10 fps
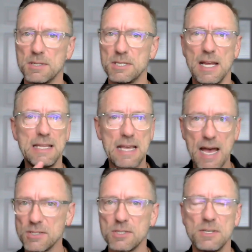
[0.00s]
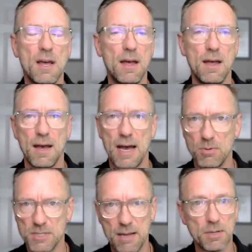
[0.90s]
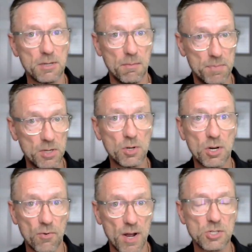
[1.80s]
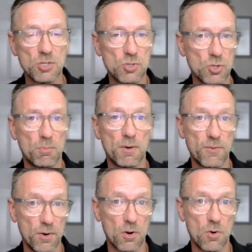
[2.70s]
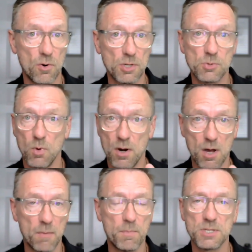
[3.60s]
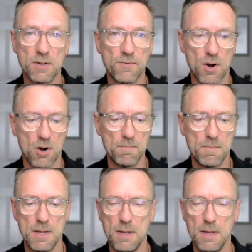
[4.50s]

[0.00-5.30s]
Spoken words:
say, yes, I was able to build an erection suitable for intercourse, 100% firm,